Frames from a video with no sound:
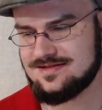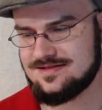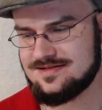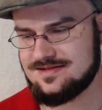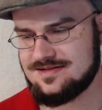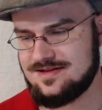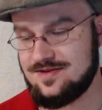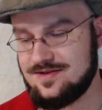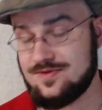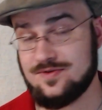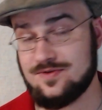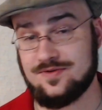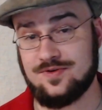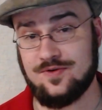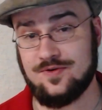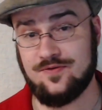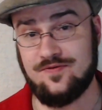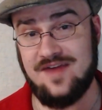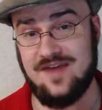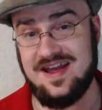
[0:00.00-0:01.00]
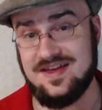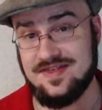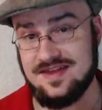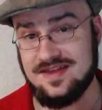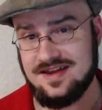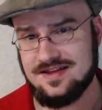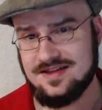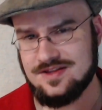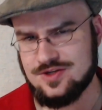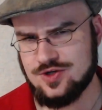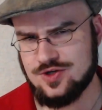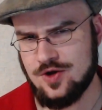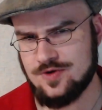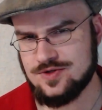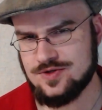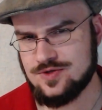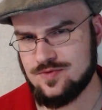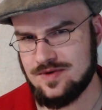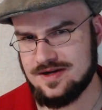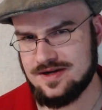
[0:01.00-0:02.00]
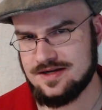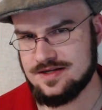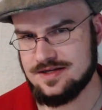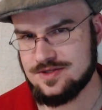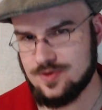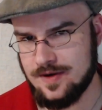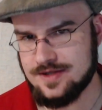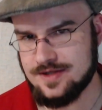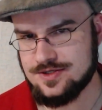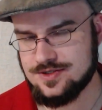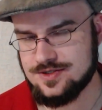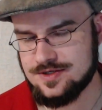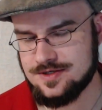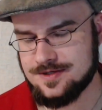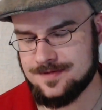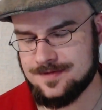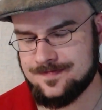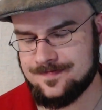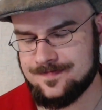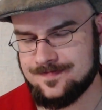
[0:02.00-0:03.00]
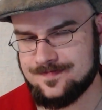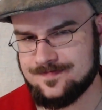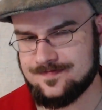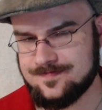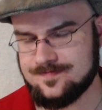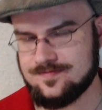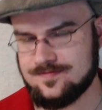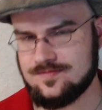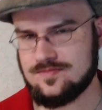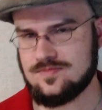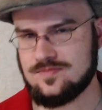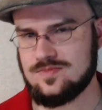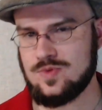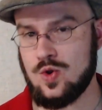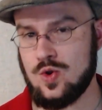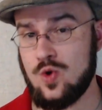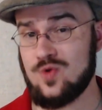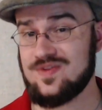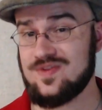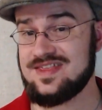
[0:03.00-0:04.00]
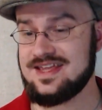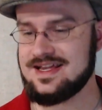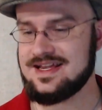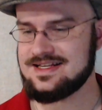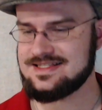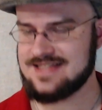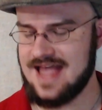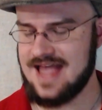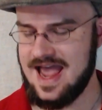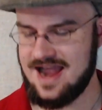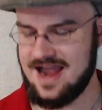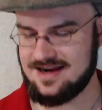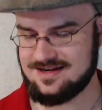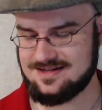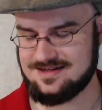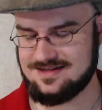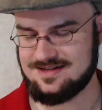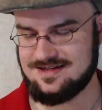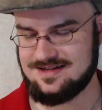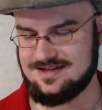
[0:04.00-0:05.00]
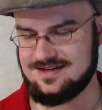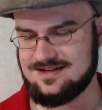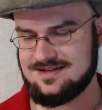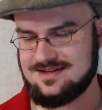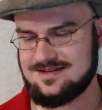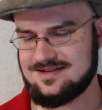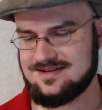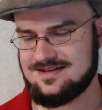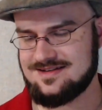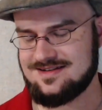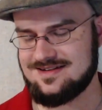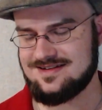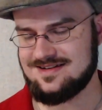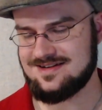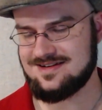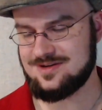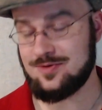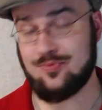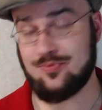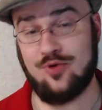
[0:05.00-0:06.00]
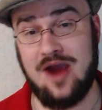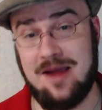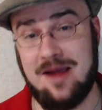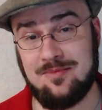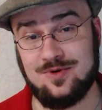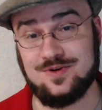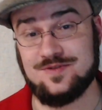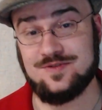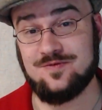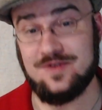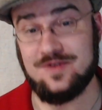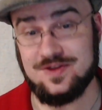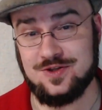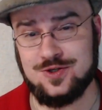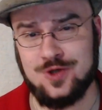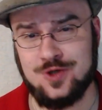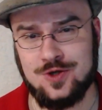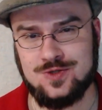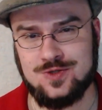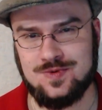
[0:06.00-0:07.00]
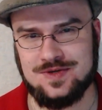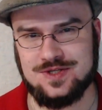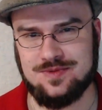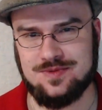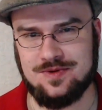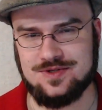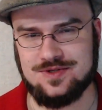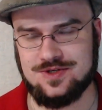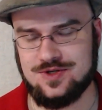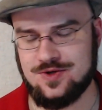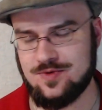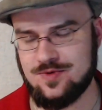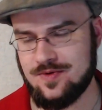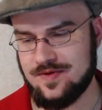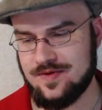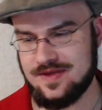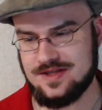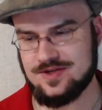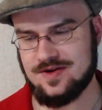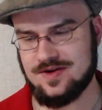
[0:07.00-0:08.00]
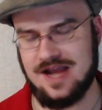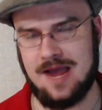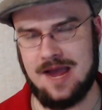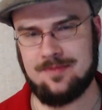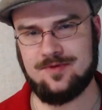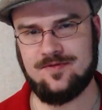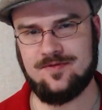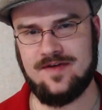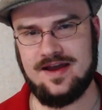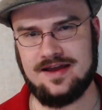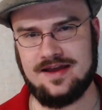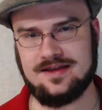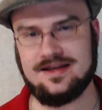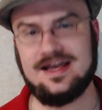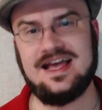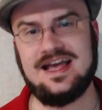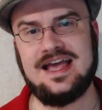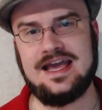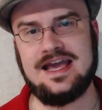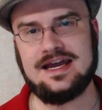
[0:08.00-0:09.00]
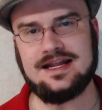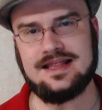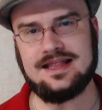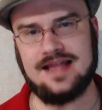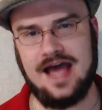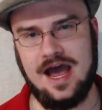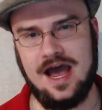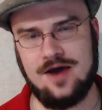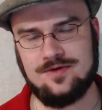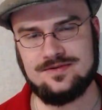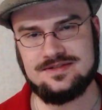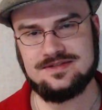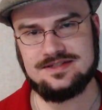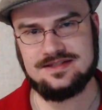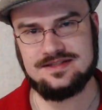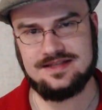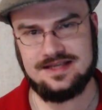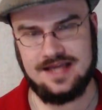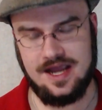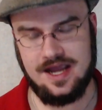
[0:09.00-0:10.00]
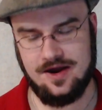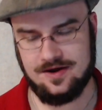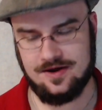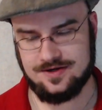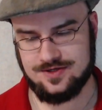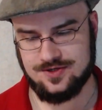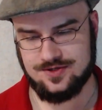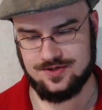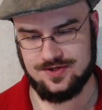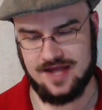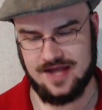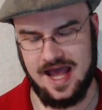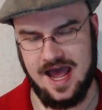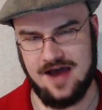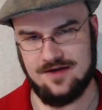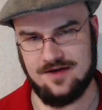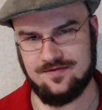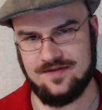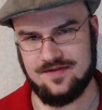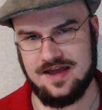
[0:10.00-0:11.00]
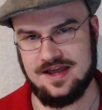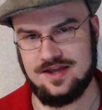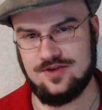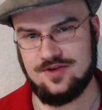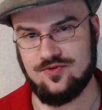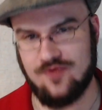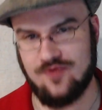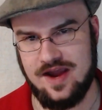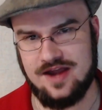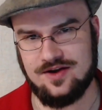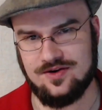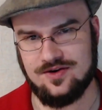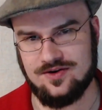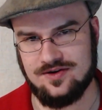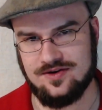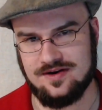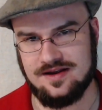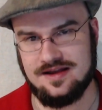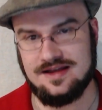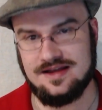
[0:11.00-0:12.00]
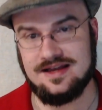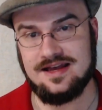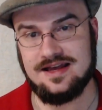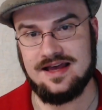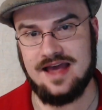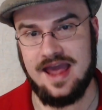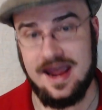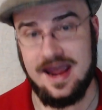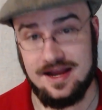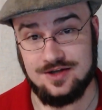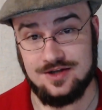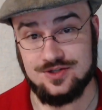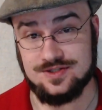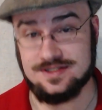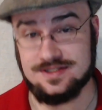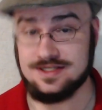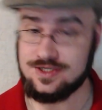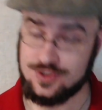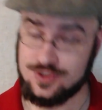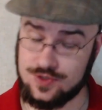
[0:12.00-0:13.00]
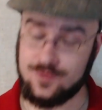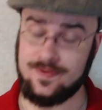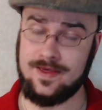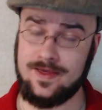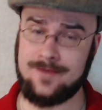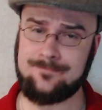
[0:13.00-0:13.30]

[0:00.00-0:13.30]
either faith in the Chosen One is questioned, or the exact parameters of what the Chosen One is supposed to do, where these are kept vague, it allows the character to have a greater agency to them,